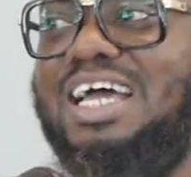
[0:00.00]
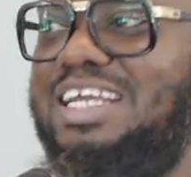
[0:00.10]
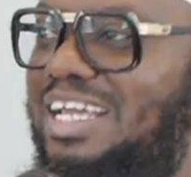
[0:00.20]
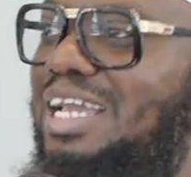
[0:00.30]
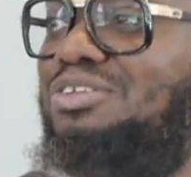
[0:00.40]

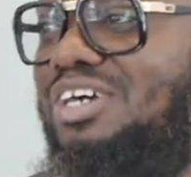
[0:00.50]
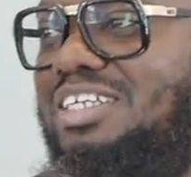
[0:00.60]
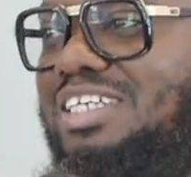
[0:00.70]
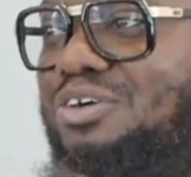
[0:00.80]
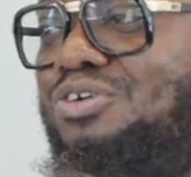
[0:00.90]
And they came
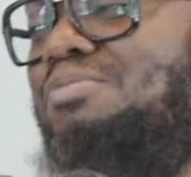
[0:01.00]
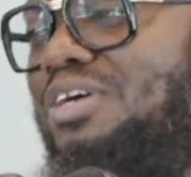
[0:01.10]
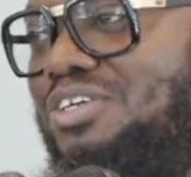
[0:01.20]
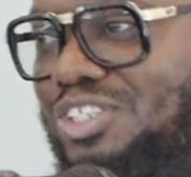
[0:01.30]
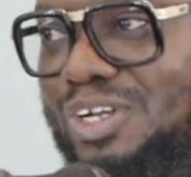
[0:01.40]
to attack
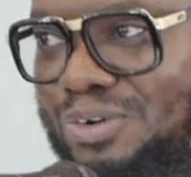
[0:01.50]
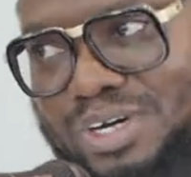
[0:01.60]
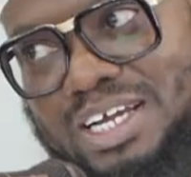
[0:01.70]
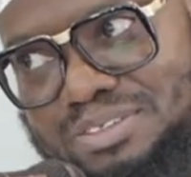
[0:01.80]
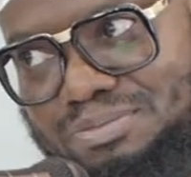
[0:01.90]
Umar
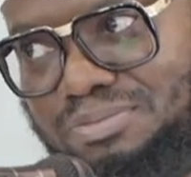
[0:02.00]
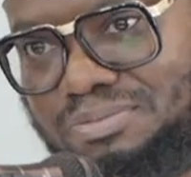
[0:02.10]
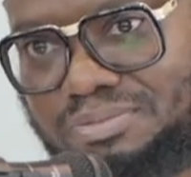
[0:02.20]
radiallahu anhu.